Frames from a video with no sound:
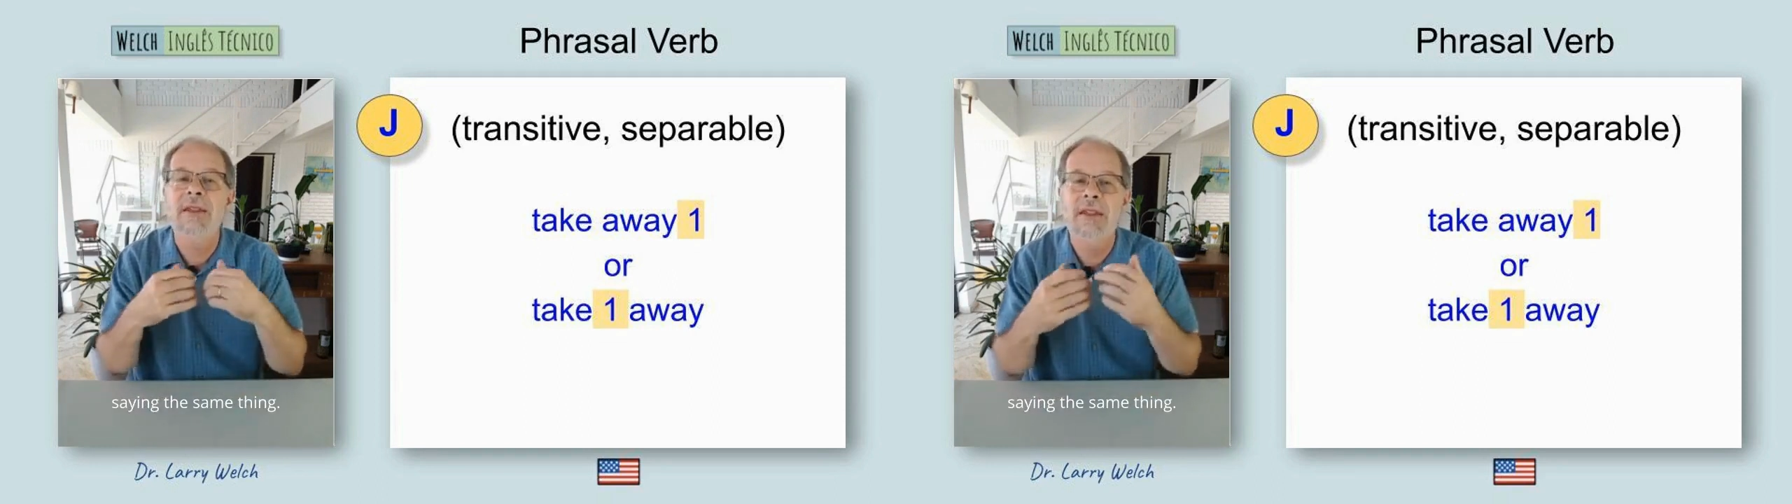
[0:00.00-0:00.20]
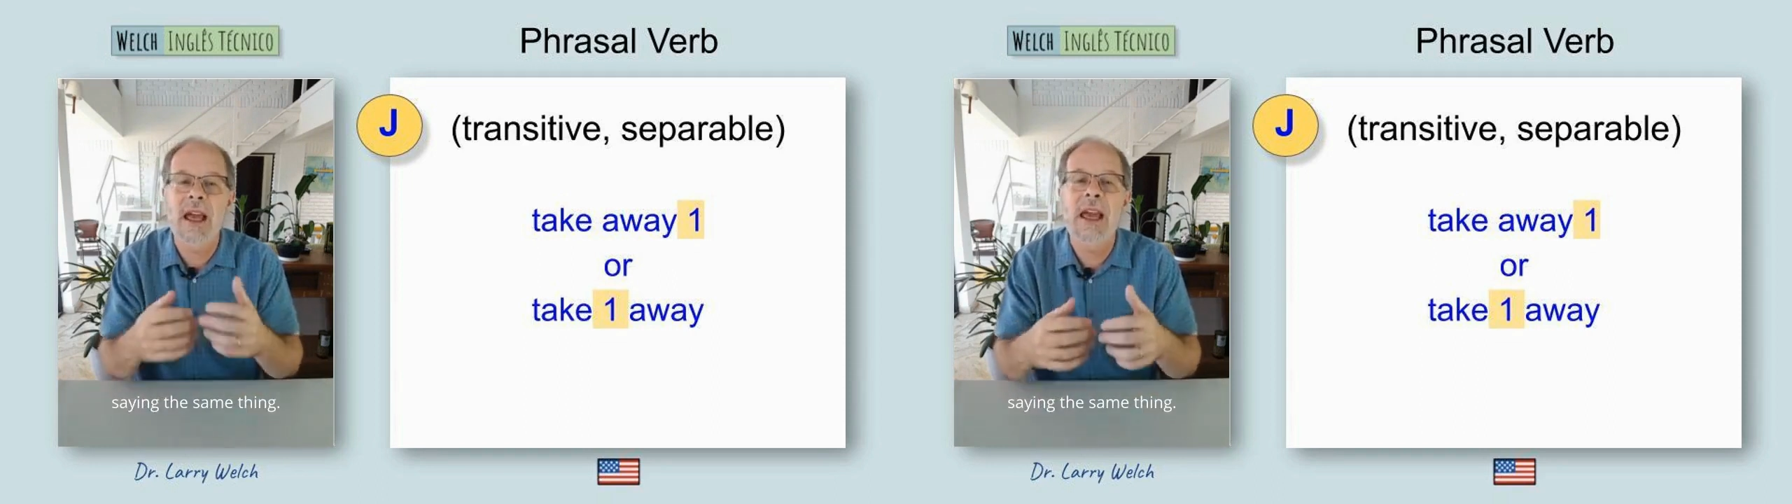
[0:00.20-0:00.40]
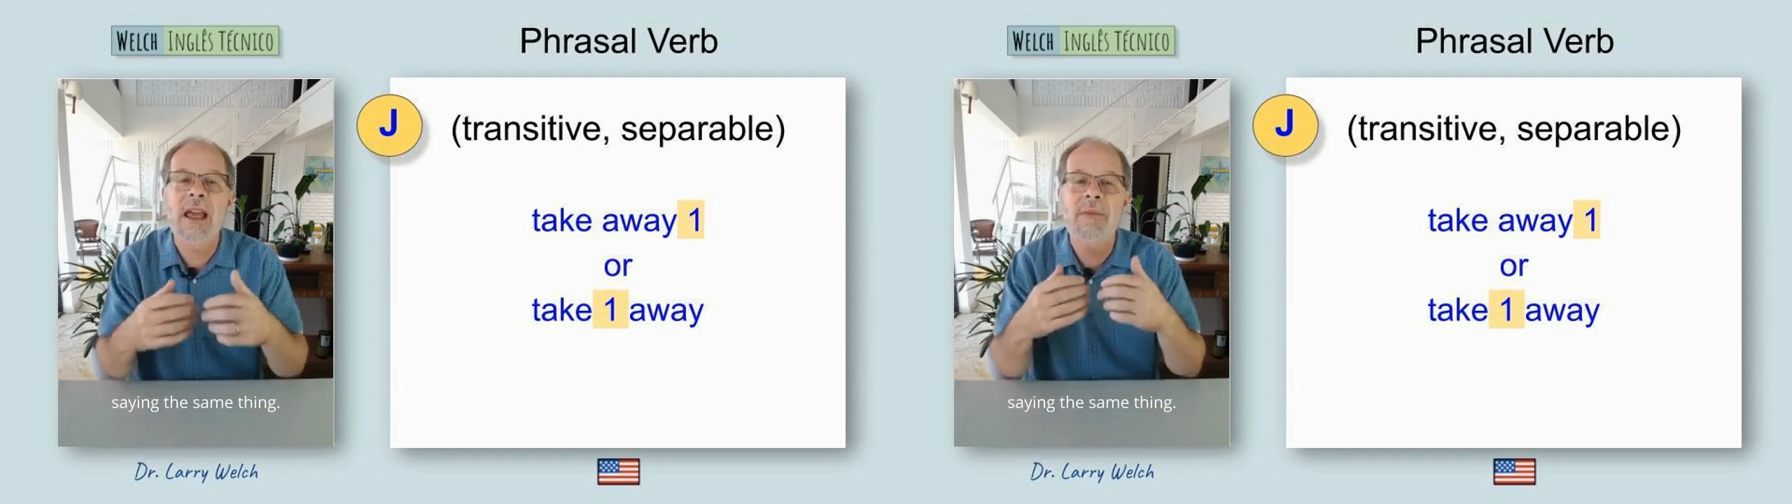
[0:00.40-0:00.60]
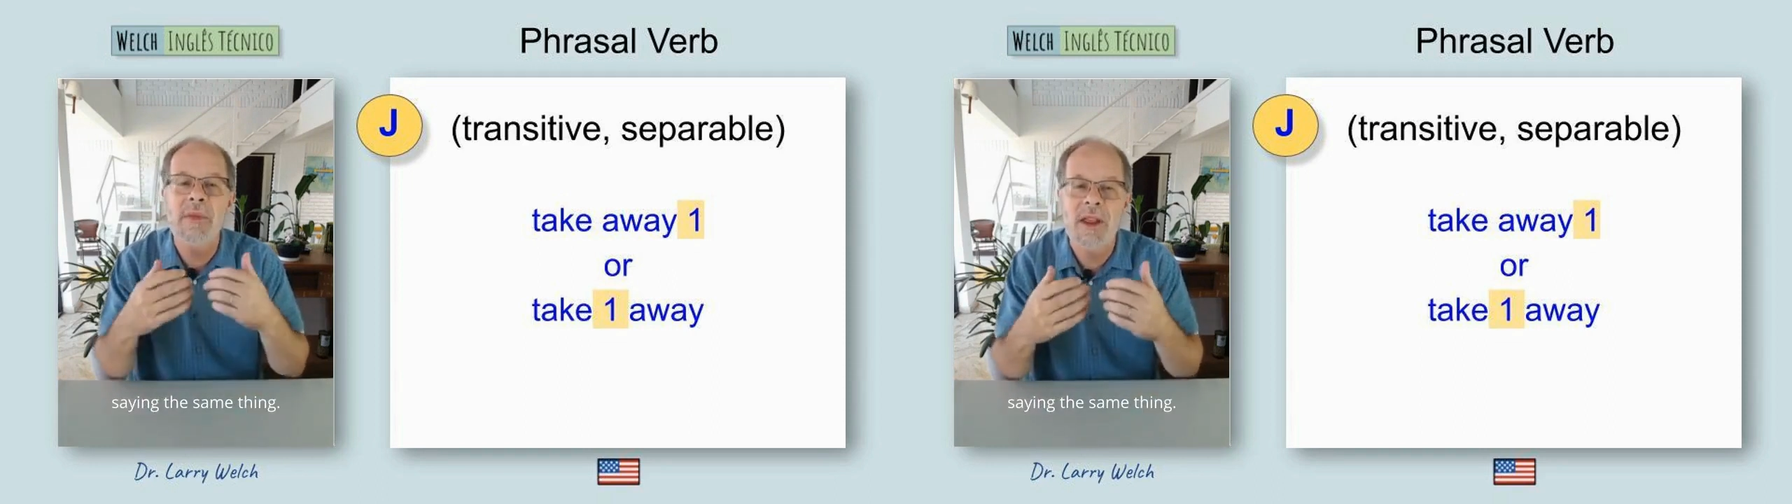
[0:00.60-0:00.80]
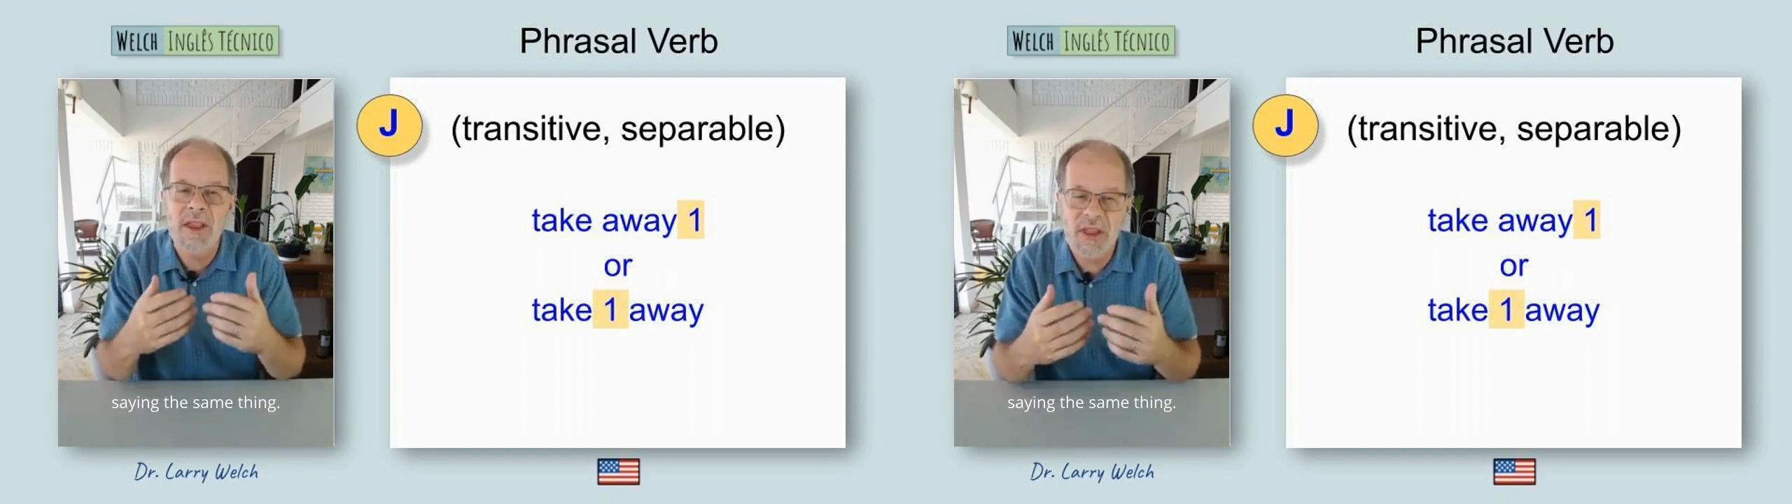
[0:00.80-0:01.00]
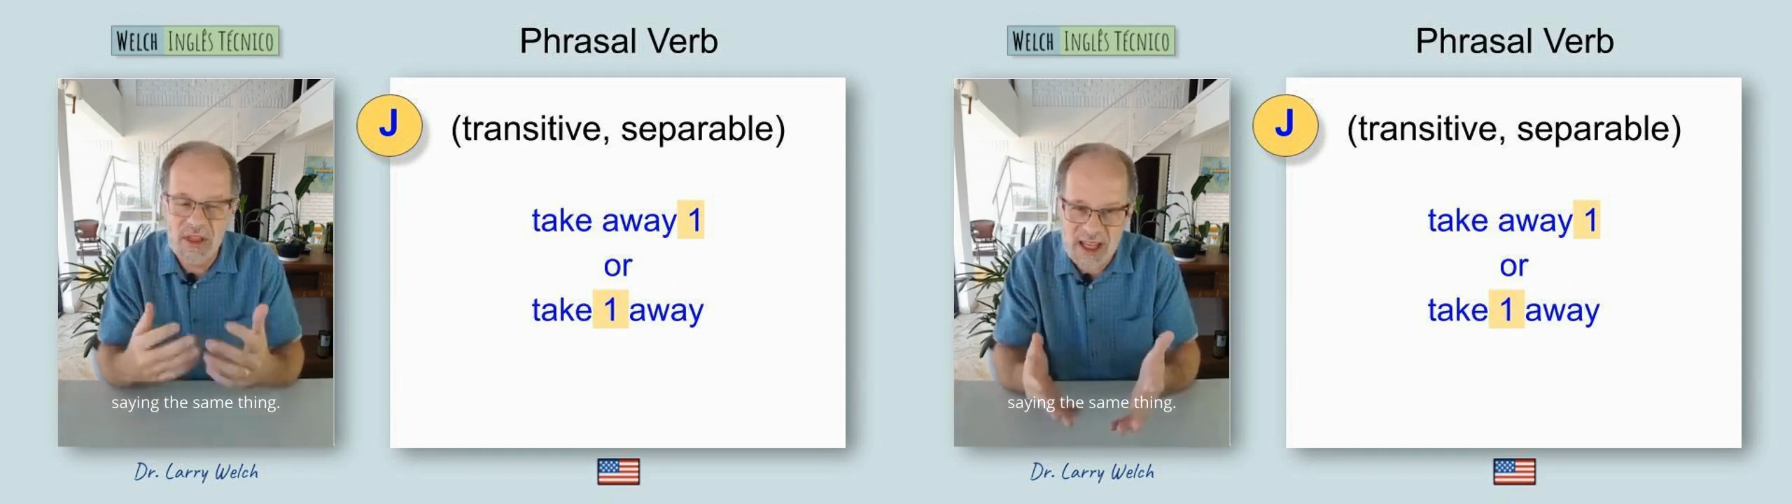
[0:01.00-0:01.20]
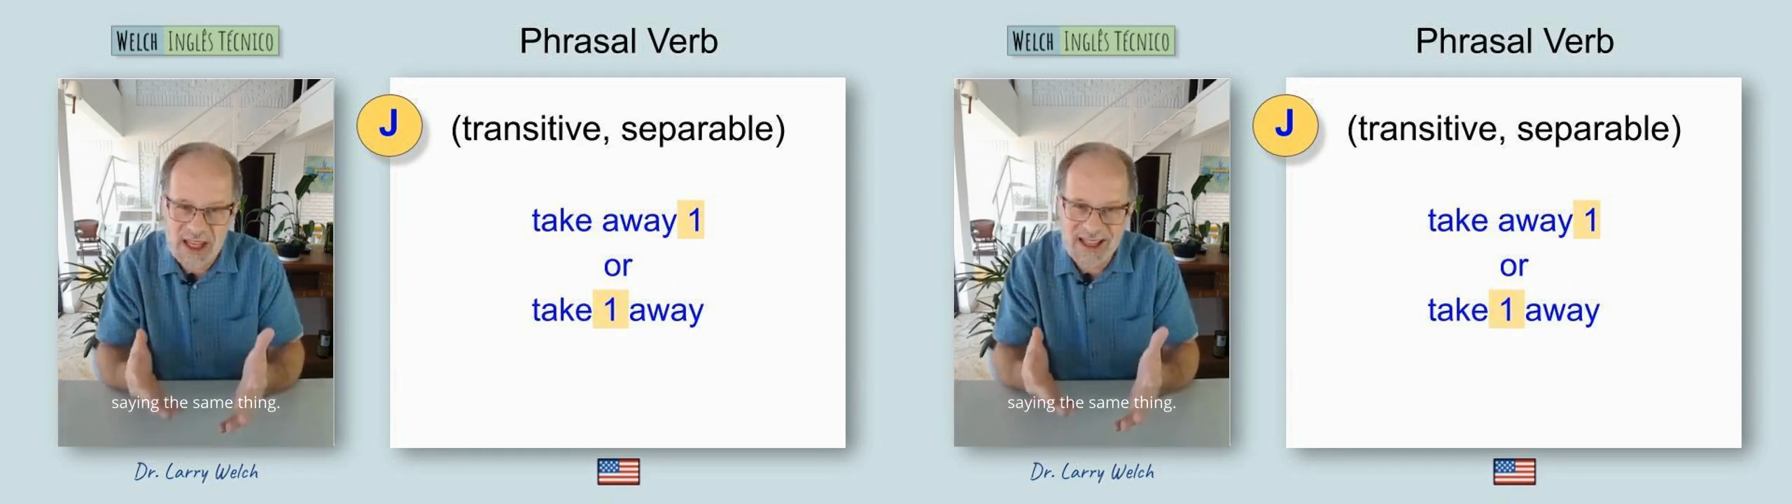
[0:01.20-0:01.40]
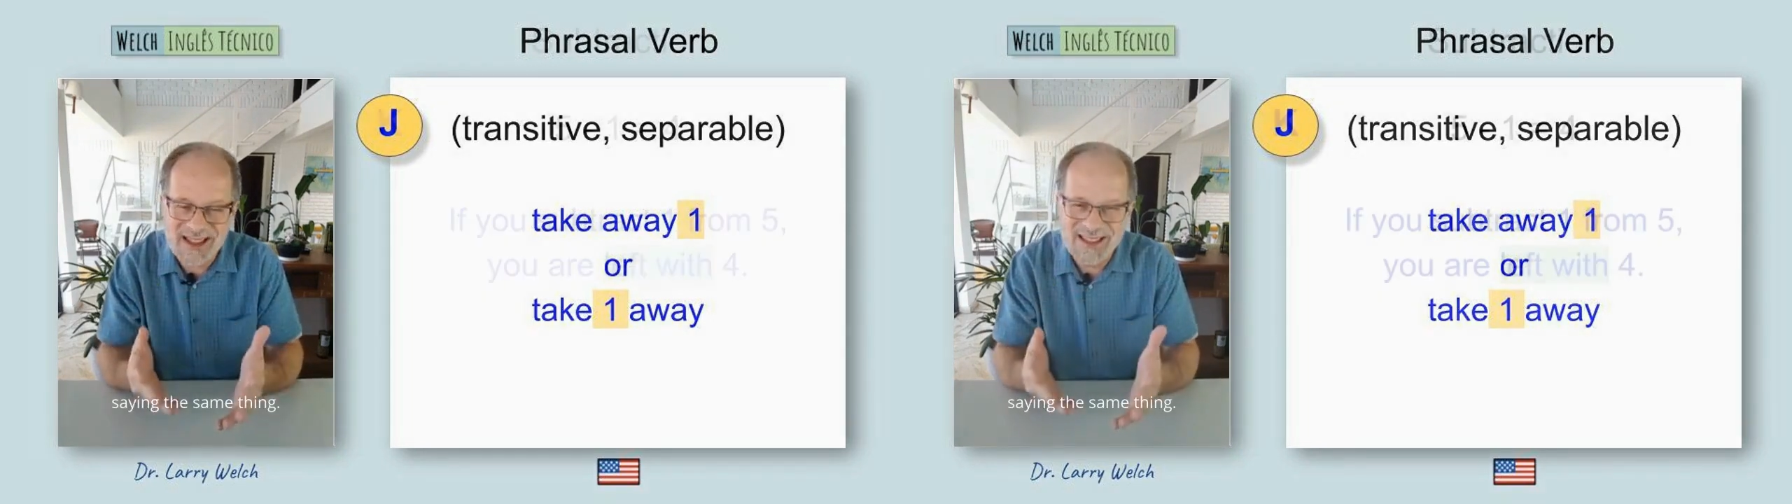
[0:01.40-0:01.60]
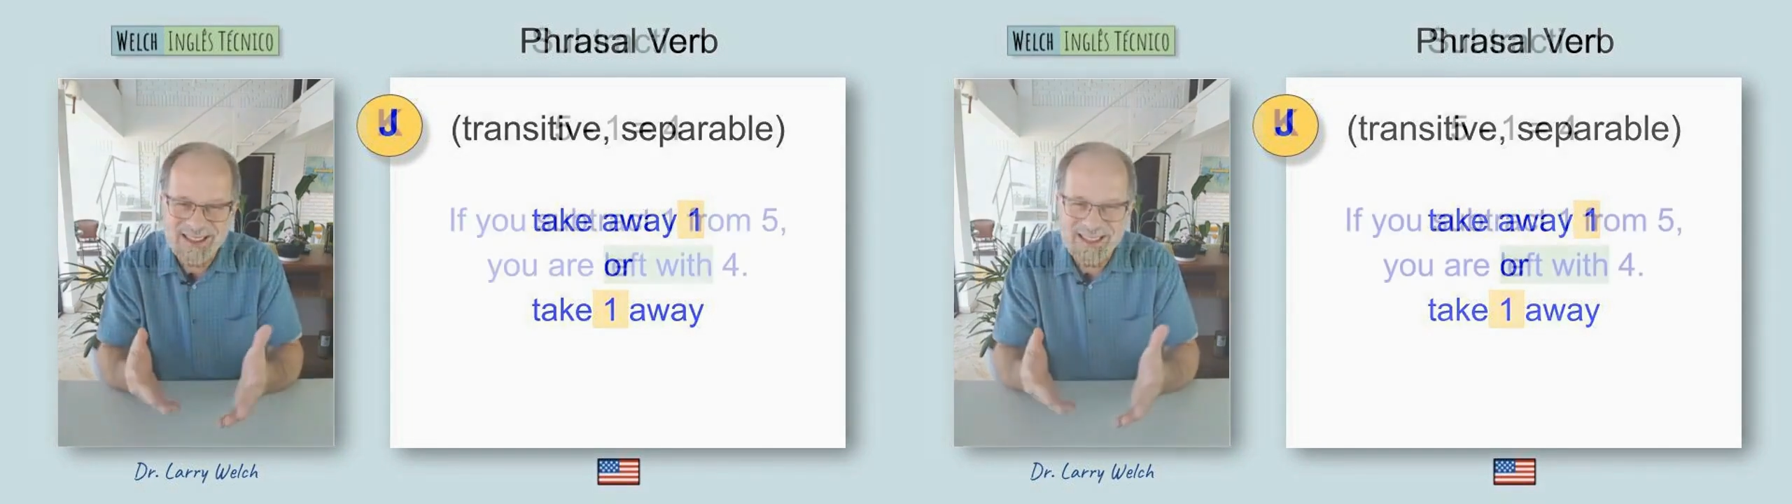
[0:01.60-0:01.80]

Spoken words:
same thing.